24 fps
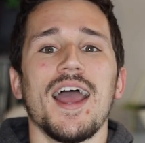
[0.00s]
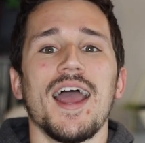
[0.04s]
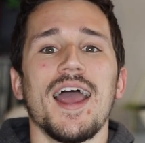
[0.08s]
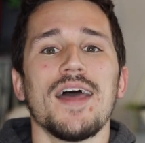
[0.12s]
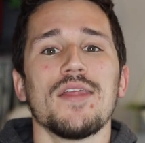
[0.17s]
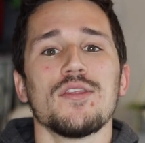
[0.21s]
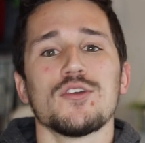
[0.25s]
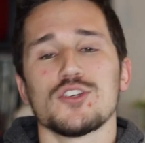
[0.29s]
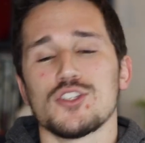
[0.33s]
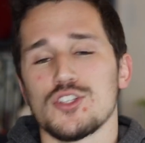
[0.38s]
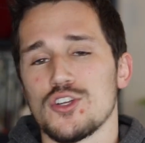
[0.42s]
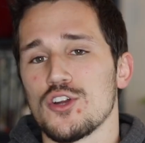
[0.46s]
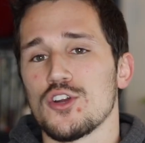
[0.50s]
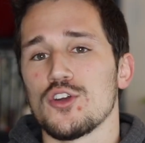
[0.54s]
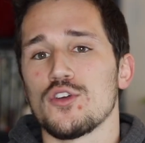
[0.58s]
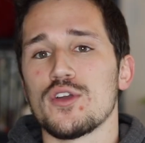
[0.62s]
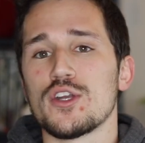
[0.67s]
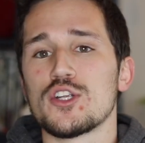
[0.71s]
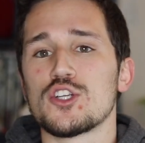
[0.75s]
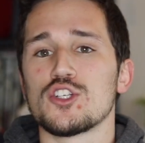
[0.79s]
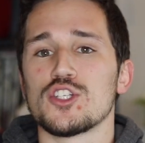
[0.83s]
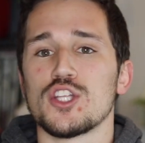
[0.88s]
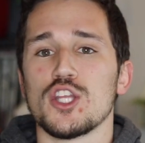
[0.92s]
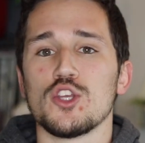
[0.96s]
And there's certain
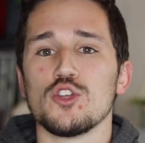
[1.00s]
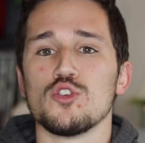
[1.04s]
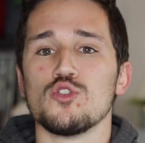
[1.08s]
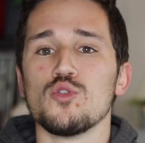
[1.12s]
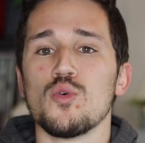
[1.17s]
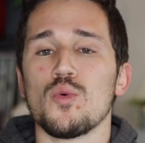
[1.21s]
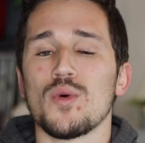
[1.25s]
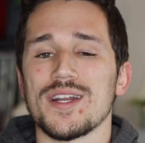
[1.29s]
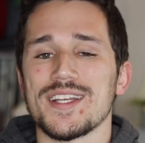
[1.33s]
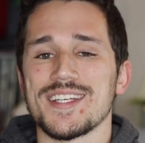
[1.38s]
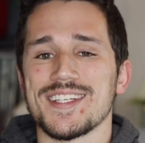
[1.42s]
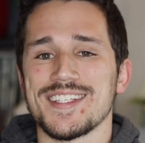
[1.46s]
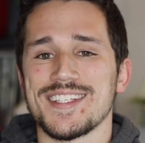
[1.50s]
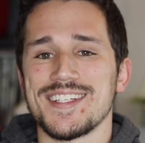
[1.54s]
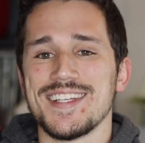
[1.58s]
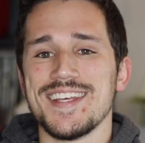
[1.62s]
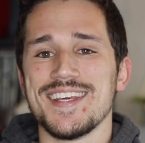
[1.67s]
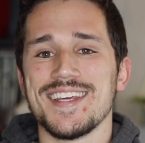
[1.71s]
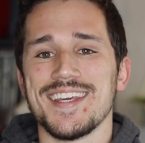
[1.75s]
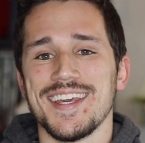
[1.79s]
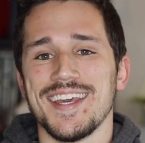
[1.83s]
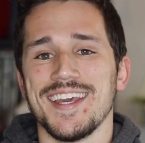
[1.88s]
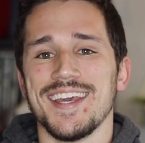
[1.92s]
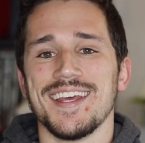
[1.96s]
creatures that you do want to
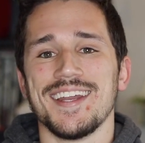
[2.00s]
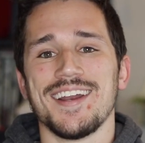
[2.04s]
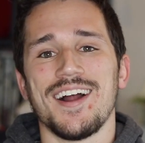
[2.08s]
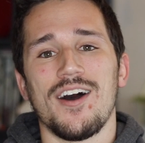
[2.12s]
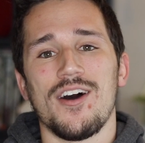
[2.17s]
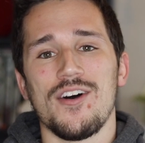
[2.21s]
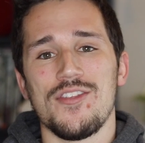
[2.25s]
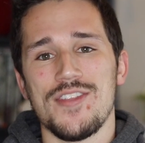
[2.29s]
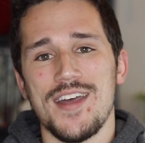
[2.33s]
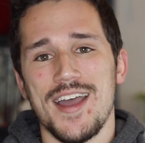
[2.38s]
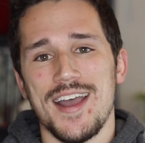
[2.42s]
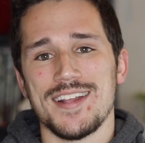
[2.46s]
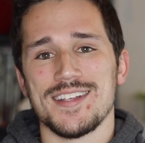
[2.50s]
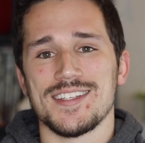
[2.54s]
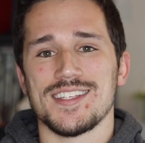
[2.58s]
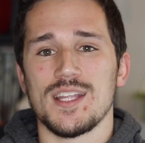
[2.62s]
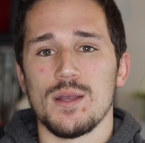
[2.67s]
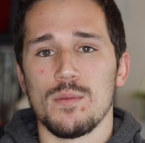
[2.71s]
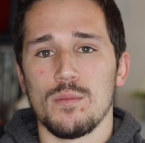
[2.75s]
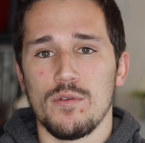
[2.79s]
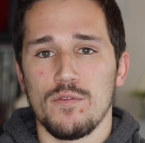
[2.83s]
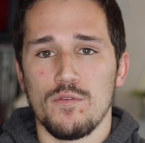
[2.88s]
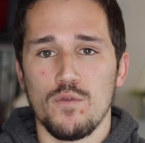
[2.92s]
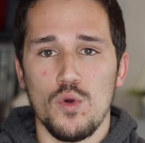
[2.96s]
sneak in on the end
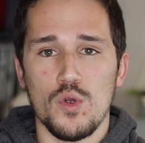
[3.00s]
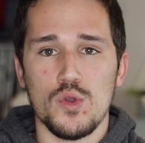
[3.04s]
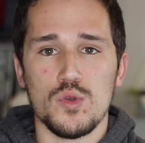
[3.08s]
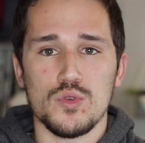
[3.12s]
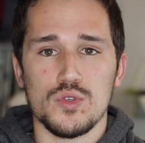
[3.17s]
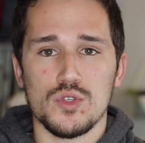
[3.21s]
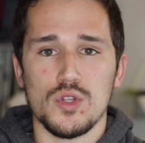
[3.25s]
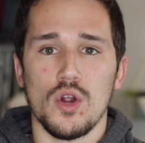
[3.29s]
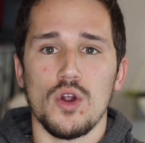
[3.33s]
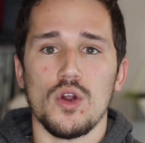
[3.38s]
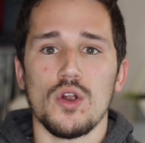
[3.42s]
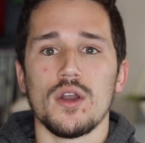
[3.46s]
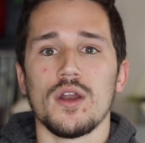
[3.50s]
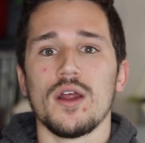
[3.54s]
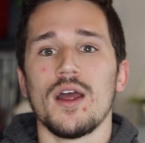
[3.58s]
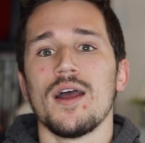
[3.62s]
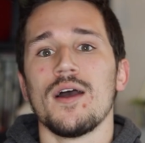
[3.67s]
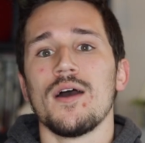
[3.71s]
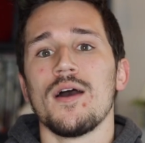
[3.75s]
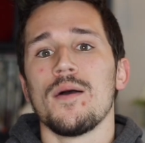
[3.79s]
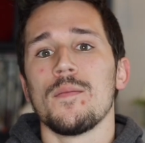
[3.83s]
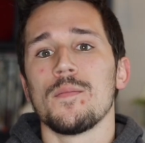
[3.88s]
step before you start.